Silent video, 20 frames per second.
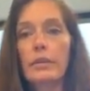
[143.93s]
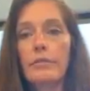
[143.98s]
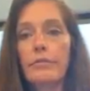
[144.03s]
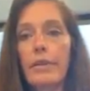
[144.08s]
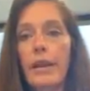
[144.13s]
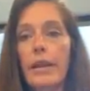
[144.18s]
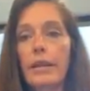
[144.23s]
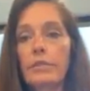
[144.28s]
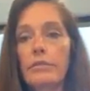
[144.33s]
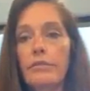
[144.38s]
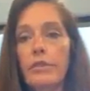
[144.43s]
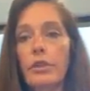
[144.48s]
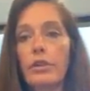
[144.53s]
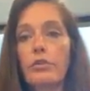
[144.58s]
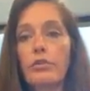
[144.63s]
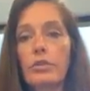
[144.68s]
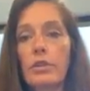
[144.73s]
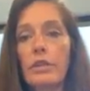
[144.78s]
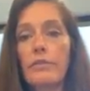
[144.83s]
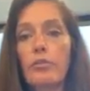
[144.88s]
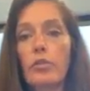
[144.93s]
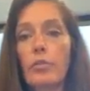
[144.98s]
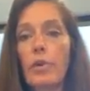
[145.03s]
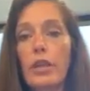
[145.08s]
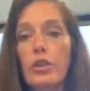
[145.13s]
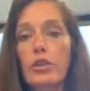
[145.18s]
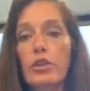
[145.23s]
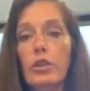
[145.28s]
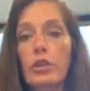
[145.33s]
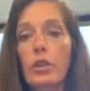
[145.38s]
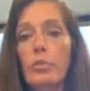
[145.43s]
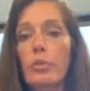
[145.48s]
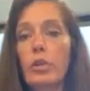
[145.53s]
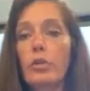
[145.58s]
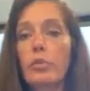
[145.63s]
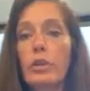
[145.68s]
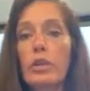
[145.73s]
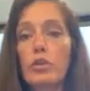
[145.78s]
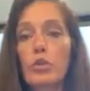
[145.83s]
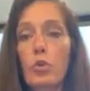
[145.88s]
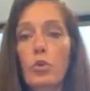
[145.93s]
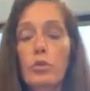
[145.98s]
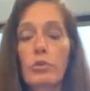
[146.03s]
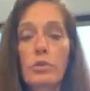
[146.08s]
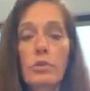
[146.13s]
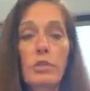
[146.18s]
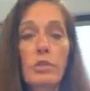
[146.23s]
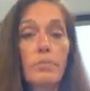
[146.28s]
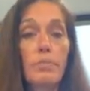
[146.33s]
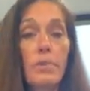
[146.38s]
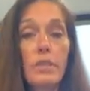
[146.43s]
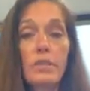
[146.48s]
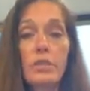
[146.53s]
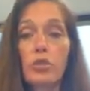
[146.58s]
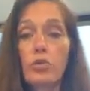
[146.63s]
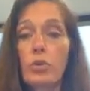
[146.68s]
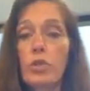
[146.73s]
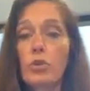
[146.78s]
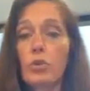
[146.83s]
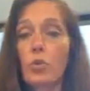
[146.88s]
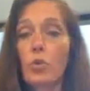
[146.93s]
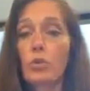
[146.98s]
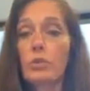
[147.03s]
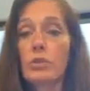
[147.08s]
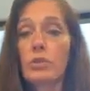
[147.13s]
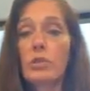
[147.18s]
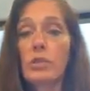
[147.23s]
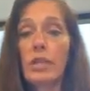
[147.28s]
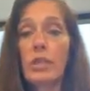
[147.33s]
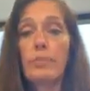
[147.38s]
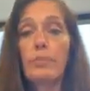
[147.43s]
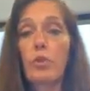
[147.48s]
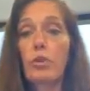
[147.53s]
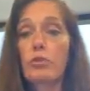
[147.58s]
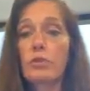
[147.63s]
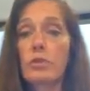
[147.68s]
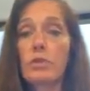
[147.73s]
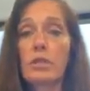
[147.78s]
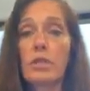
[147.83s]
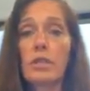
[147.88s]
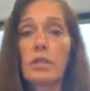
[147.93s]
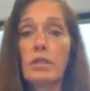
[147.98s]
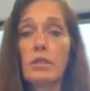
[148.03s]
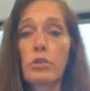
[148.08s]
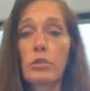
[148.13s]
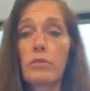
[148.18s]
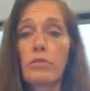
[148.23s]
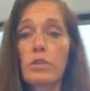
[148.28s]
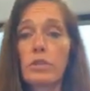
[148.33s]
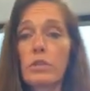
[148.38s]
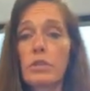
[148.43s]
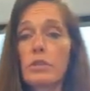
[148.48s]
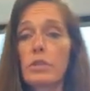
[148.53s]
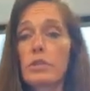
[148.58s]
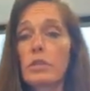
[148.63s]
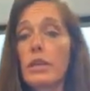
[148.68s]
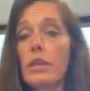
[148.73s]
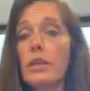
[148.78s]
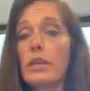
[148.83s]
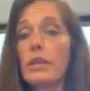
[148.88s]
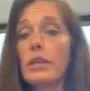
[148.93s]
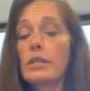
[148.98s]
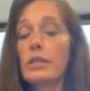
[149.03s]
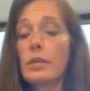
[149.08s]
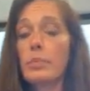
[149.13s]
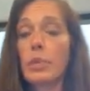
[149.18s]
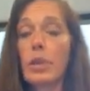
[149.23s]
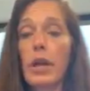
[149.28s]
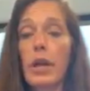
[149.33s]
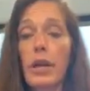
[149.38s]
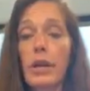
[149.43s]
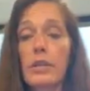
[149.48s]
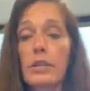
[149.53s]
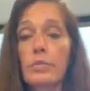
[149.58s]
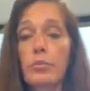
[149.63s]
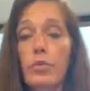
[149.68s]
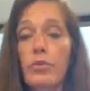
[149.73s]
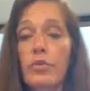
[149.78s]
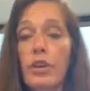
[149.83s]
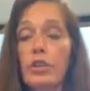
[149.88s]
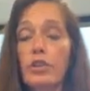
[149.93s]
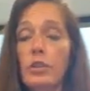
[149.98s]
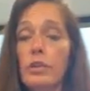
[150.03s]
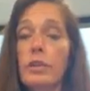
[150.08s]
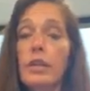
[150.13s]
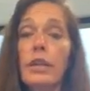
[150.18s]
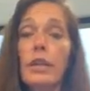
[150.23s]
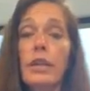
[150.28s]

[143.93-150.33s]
facts, figures, information, community resources, business resources, in-person city services, supplies, and prevention.